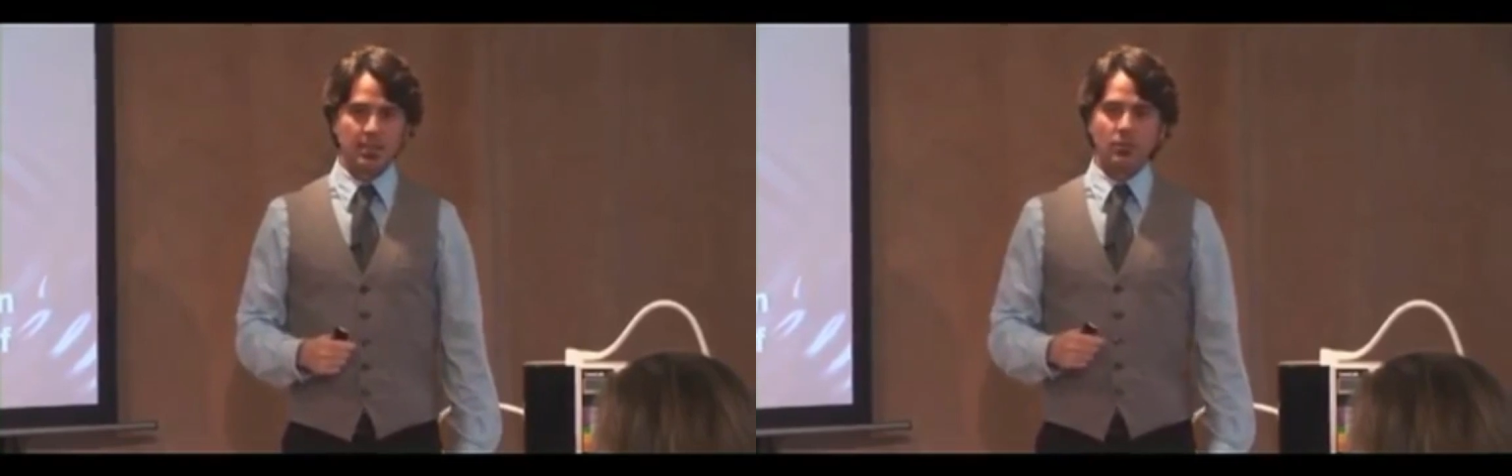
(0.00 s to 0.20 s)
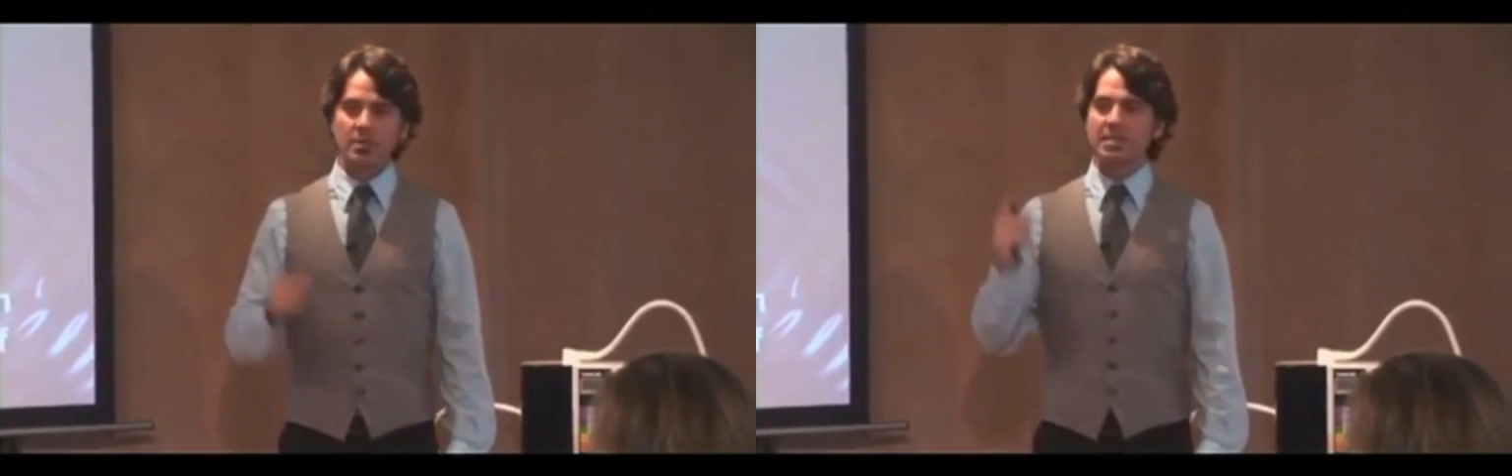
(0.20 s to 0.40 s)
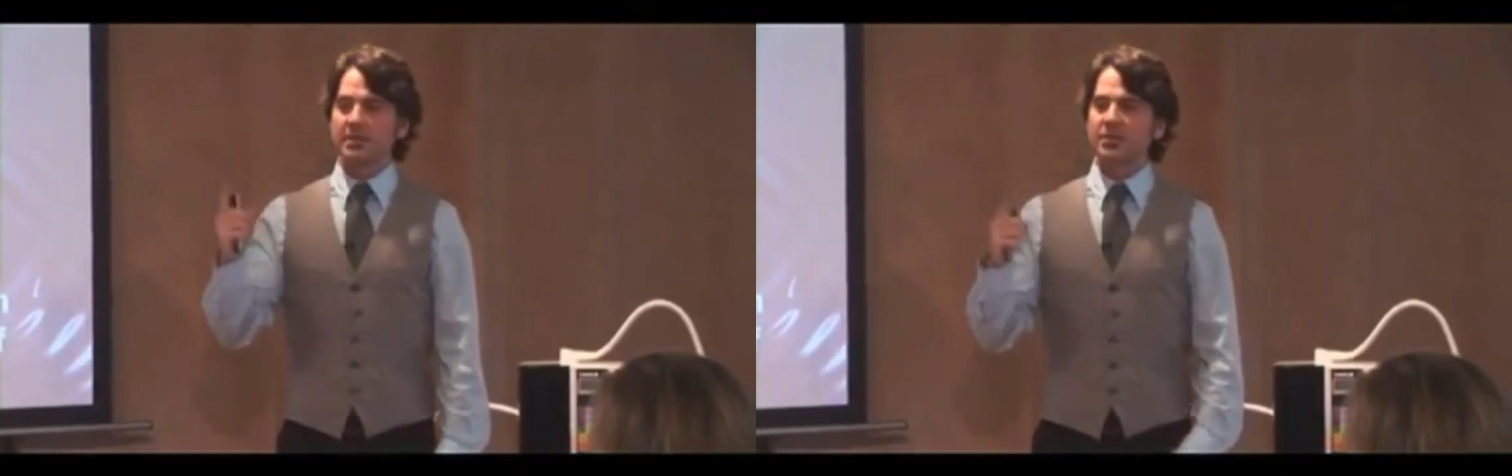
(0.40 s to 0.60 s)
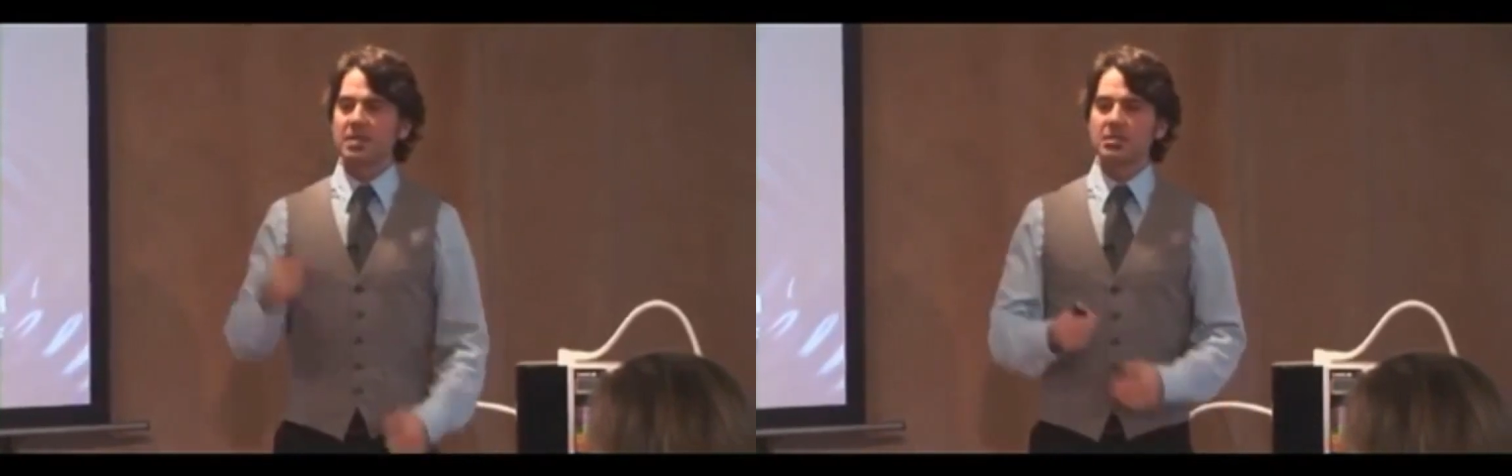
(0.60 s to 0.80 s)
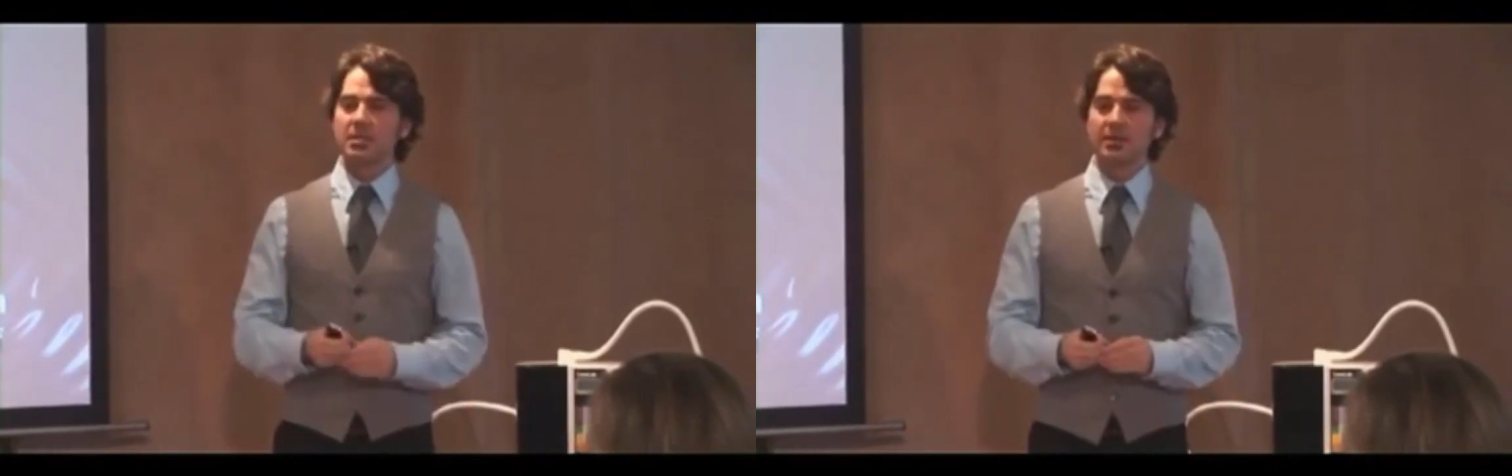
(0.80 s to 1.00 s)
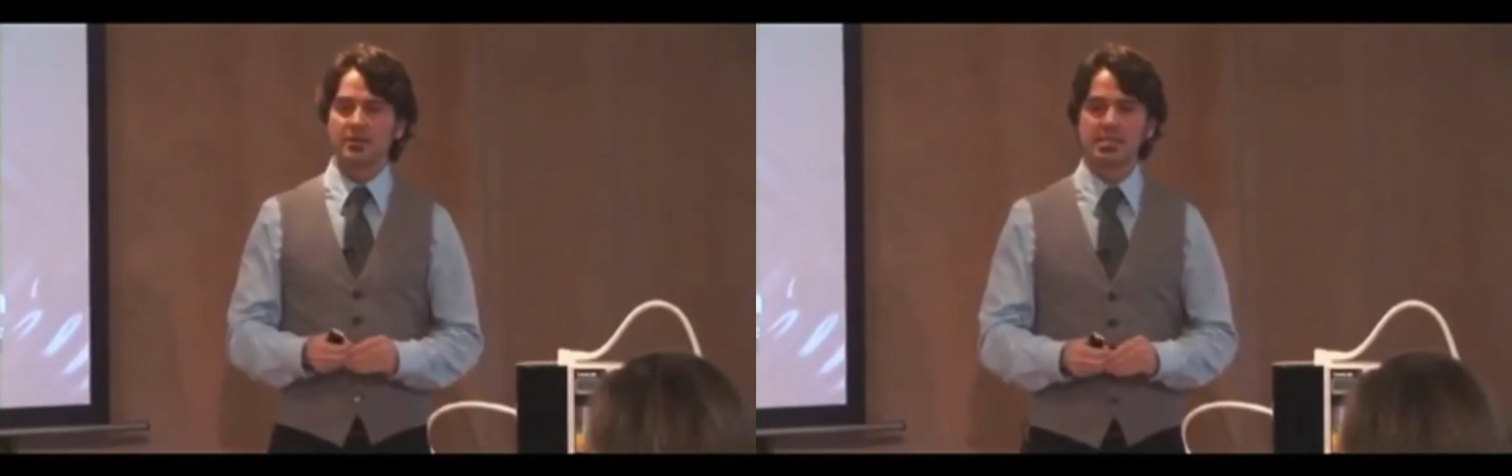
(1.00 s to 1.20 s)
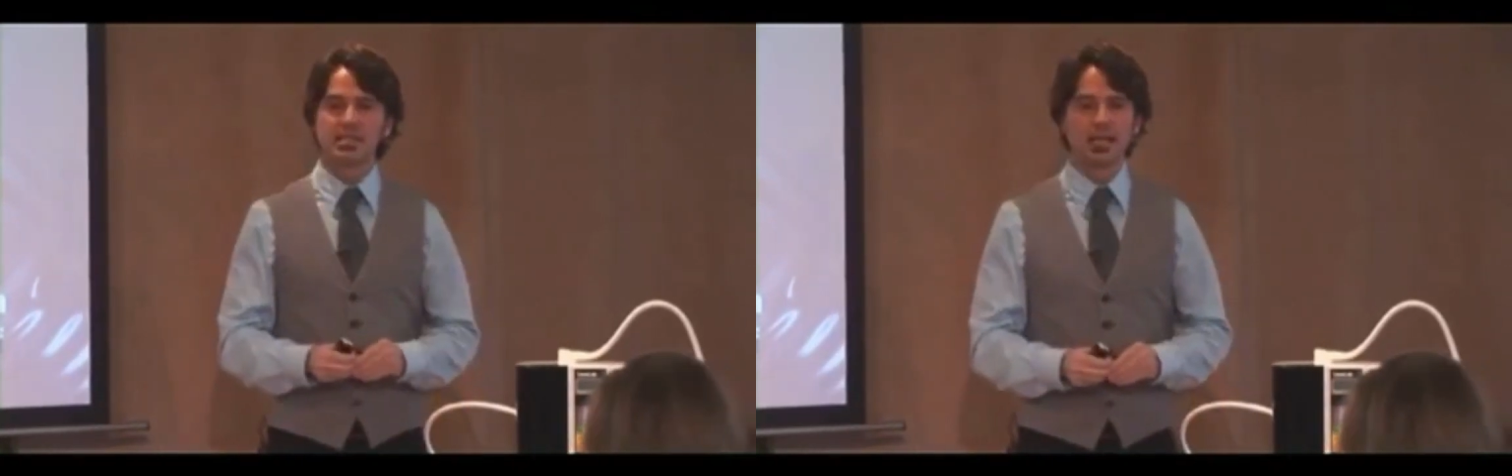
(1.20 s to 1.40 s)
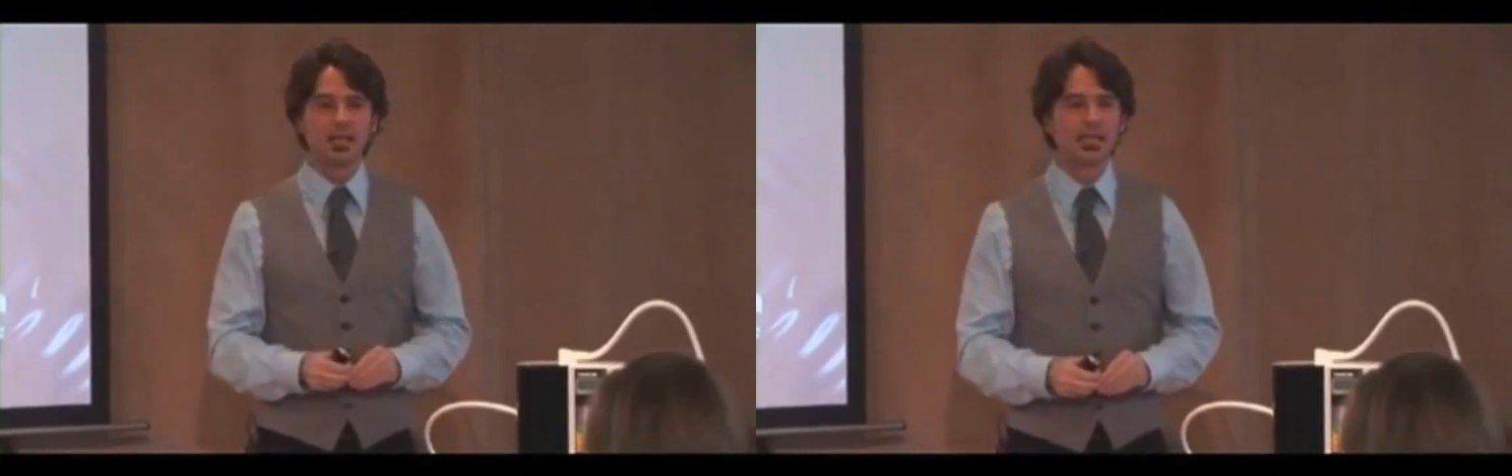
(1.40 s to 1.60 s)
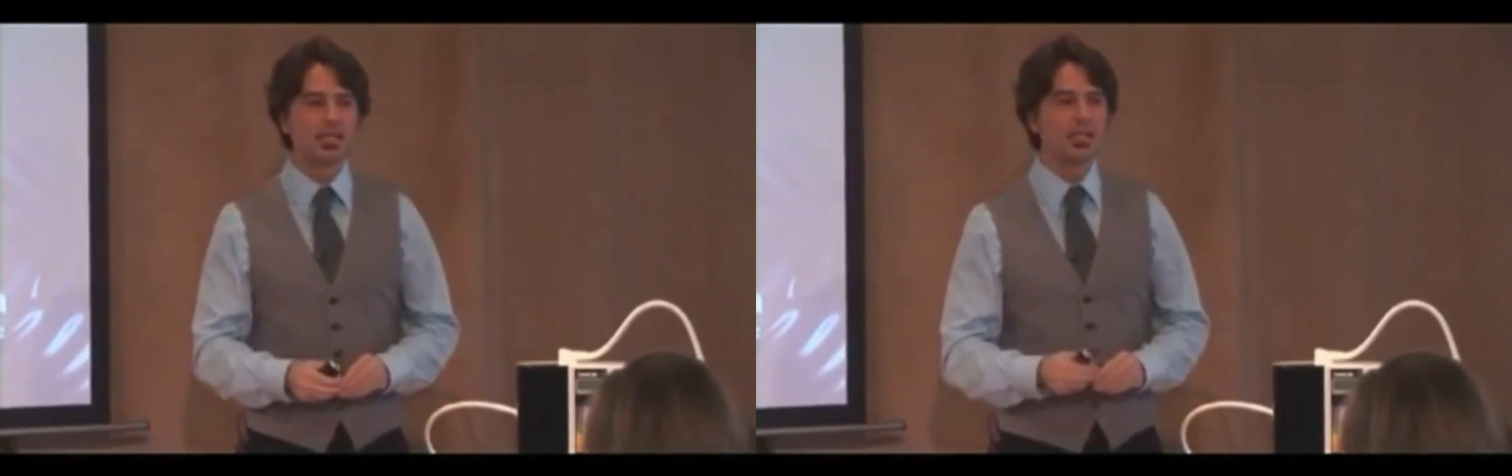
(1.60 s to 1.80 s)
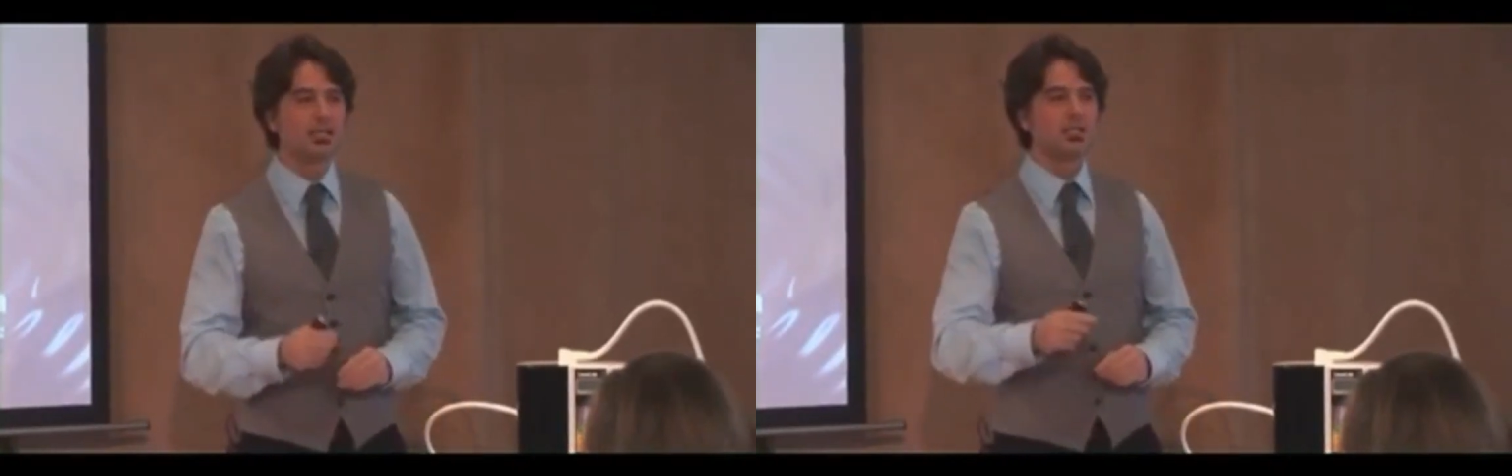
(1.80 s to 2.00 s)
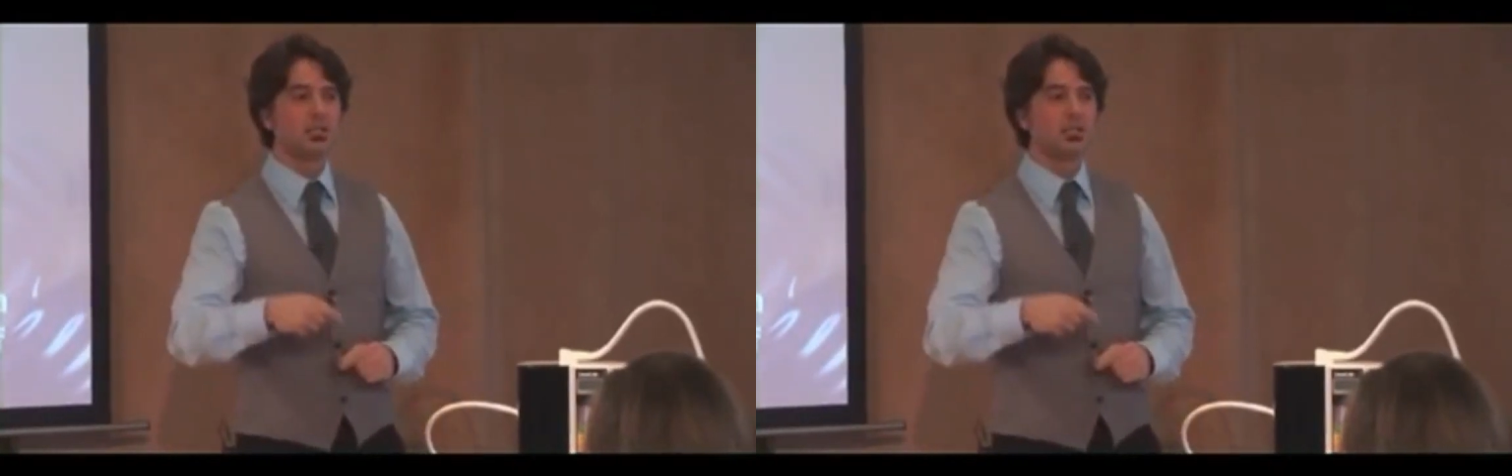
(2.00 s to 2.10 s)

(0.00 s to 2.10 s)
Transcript: One definition of insanity is